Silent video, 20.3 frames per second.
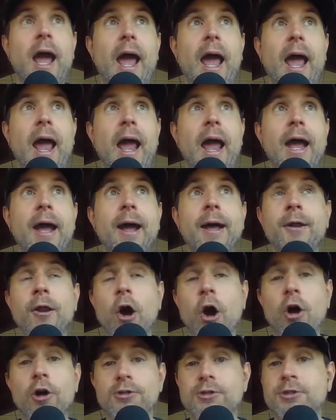an
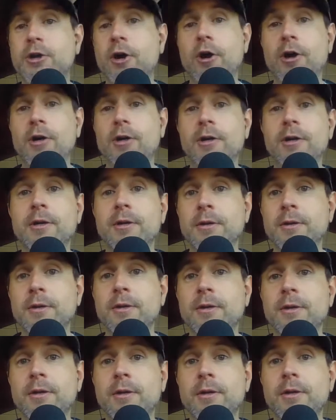all-star
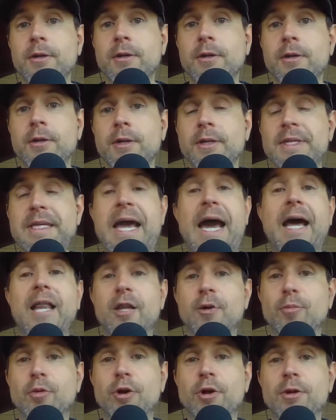
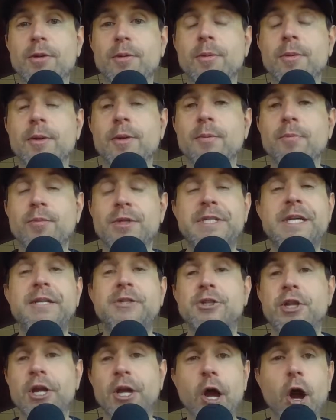caliber,
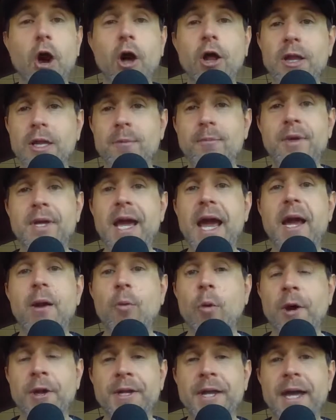potentially all NBA
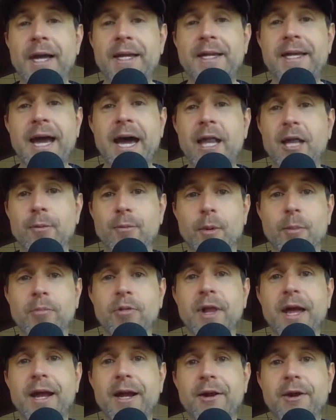one day caliber
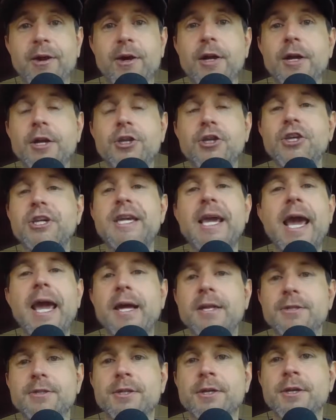player, you
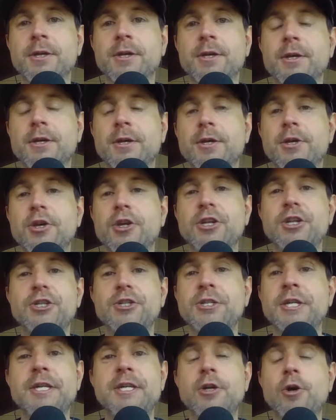can't. You
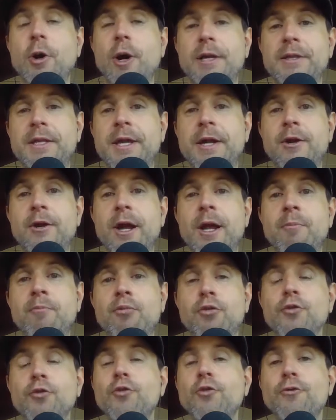just need to go out there and
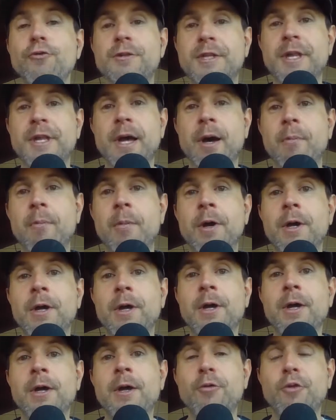prove to them
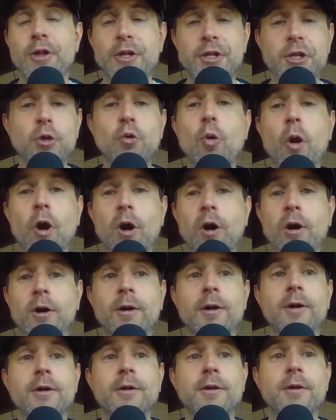that you
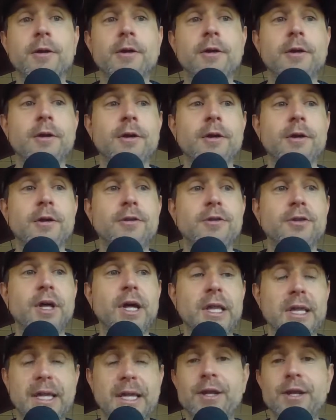are
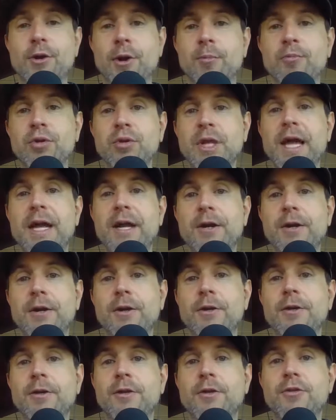the leader and
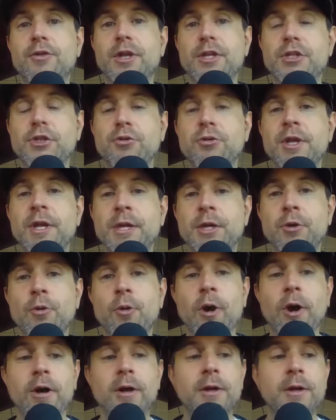player that you think
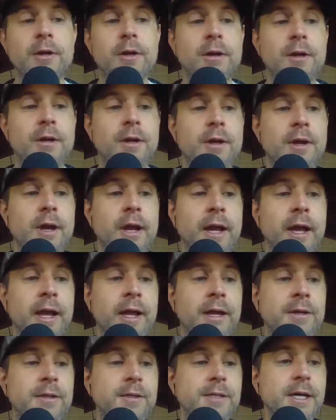you are.
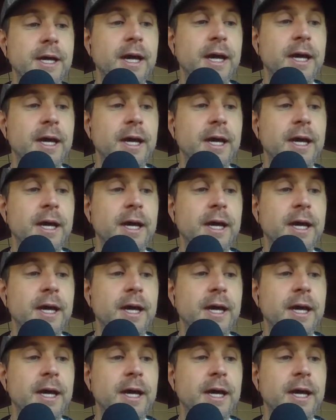And,